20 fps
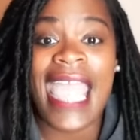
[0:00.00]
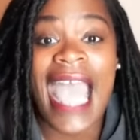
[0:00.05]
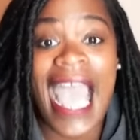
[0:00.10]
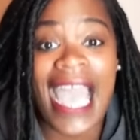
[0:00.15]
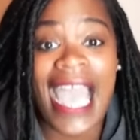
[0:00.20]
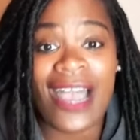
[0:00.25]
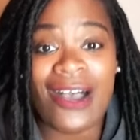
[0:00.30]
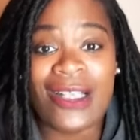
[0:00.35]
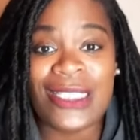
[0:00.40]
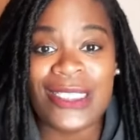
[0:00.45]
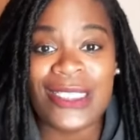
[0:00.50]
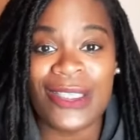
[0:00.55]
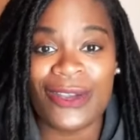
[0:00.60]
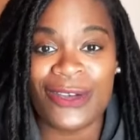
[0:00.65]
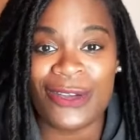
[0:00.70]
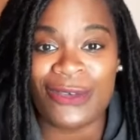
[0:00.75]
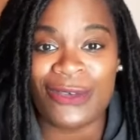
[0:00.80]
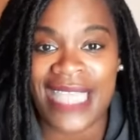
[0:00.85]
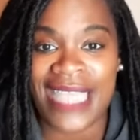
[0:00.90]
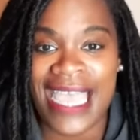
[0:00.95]
I also
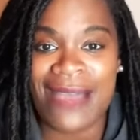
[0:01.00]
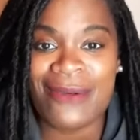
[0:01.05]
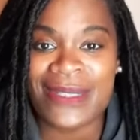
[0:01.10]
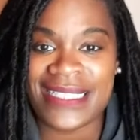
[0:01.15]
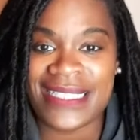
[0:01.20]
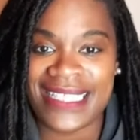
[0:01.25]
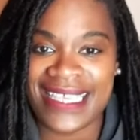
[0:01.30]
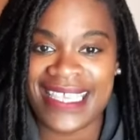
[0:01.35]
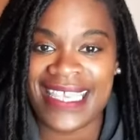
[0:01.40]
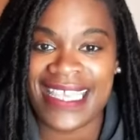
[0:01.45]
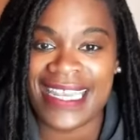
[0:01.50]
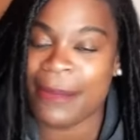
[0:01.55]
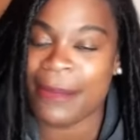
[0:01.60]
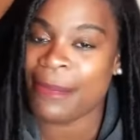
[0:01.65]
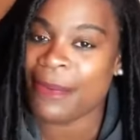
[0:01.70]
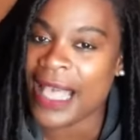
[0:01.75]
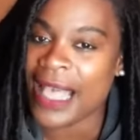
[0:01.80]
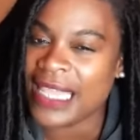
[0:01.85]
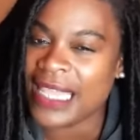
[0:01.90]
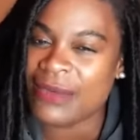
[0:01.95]
knew that was a kid
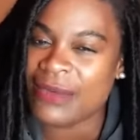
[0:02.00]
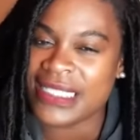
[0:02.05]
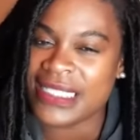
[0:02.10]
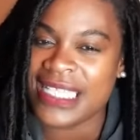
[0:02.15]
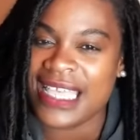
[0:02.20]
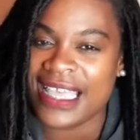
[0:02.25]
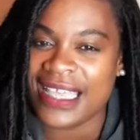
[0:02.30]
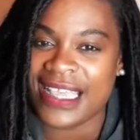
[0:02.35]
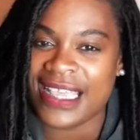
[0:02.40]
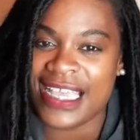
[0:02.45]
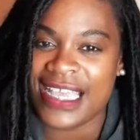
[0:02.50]
that probably was going to